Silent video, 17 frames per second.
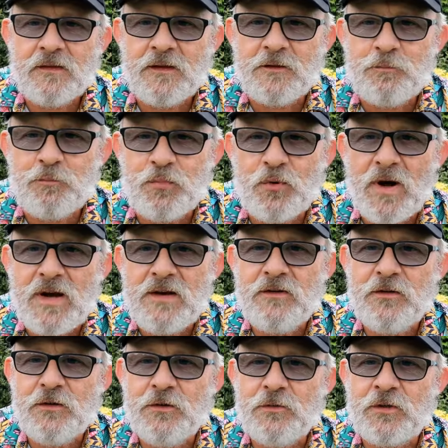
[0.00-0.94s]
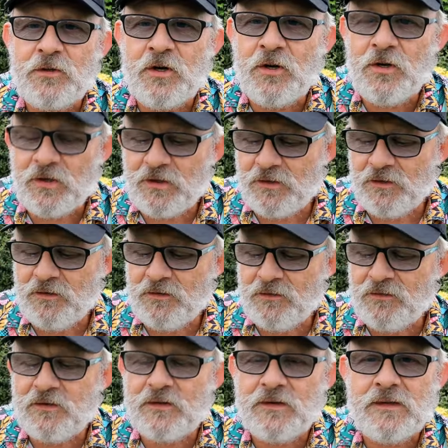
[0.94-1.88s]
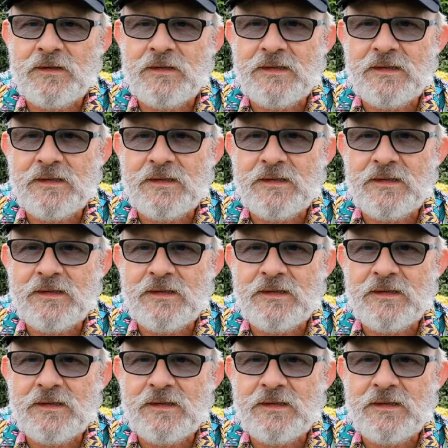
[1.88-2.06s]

this brand new Kirkland,